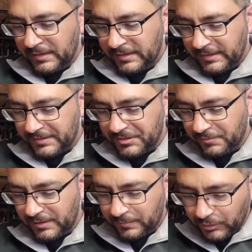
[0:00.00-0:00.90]
Is you
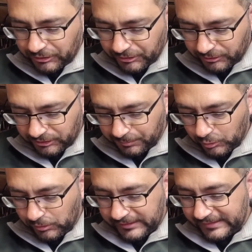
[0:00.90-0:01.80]
want to put your
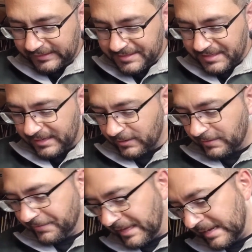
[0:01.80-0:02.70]
spool in the center
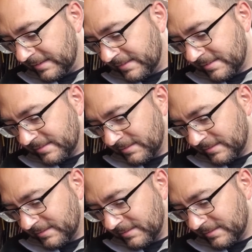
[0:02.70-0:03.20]
of that,